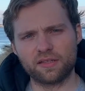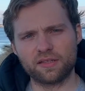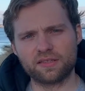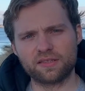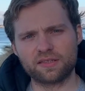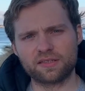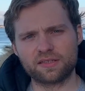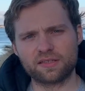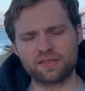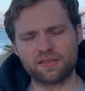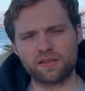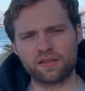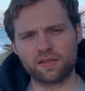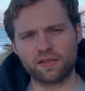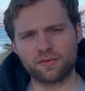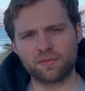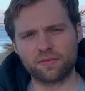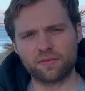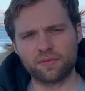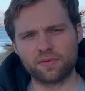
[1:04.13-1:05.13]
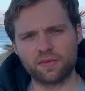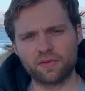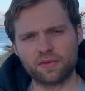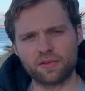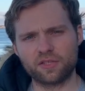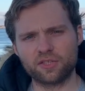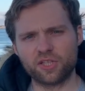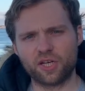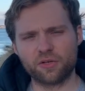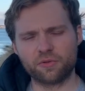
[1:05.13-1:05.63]
this is the
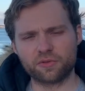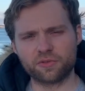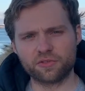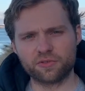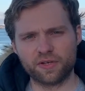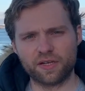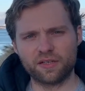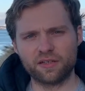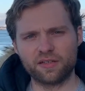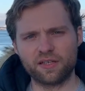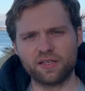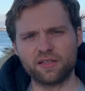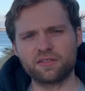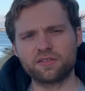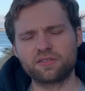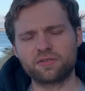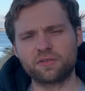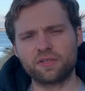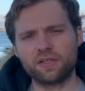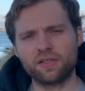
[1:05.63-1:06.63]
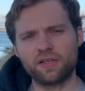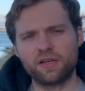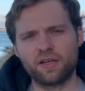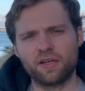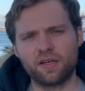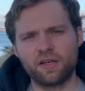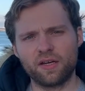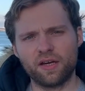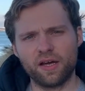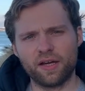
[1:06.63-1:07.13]
general trend in the industry
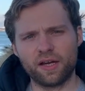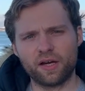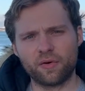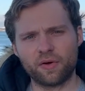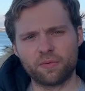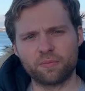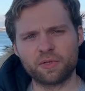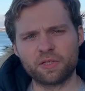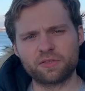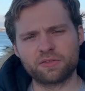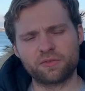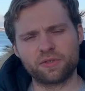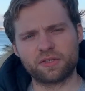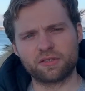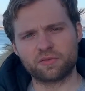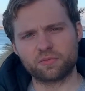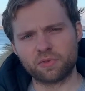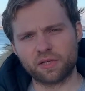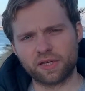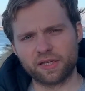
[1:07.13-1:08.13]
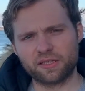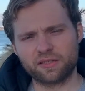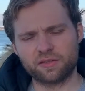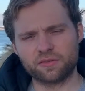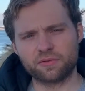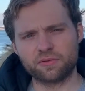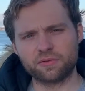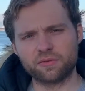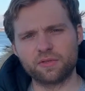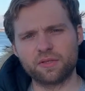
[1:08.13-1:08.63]
and how administrators would like
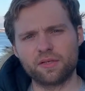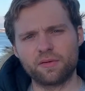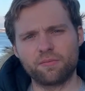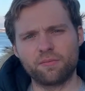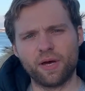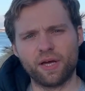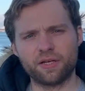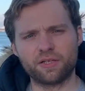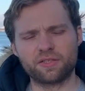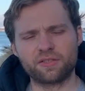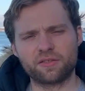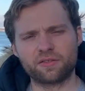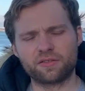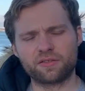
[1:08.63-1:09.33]
to manage their